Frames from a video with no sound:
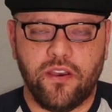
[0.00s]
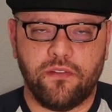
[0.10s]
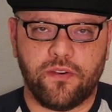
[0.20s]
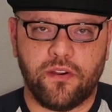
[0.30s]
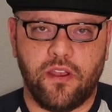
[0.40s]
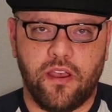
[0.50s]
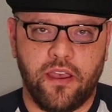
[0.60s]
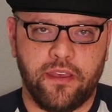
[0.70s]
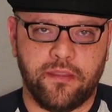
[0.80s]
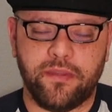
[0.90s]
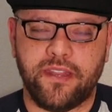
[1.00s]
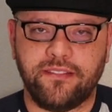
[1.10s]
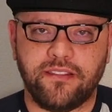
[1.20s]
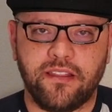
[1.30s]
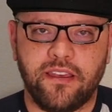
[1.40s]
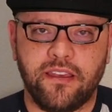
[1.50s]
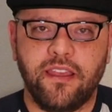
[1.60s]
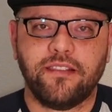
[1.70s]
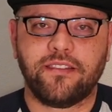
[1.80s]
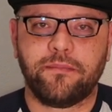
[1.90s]
over on the peninsula,
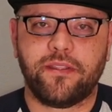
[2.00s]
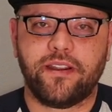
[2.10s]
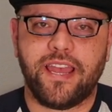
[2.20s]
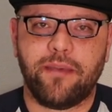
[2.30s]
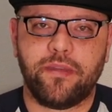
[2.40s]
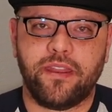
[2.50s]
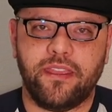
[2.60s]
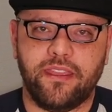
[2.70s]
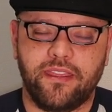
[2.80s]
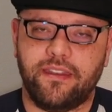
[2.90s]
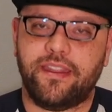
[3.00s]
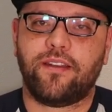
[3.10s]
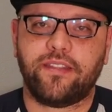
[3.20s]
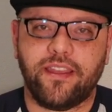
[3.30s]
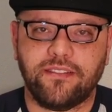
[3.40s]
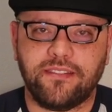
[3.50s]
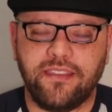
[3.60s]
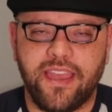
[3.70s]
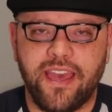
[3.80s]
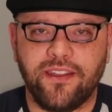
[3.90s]
some that are happening in downtown
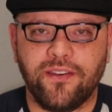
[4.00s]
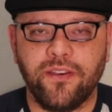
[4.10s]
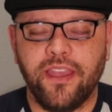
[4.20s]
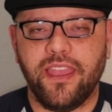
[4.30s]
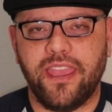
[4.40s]
Seattle,